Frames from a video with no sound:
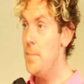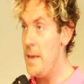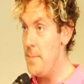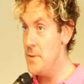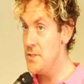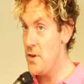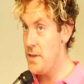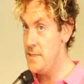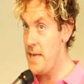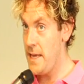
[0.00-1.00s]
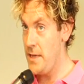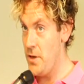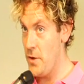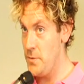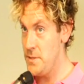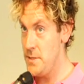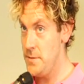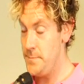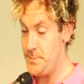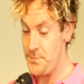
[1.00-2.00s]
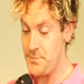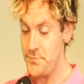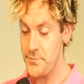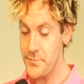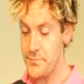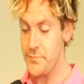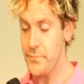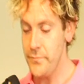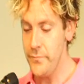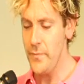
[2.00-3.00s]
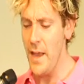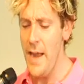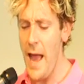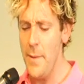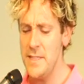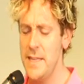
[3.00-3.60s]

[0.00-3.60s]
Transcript: People started taking notes. And I was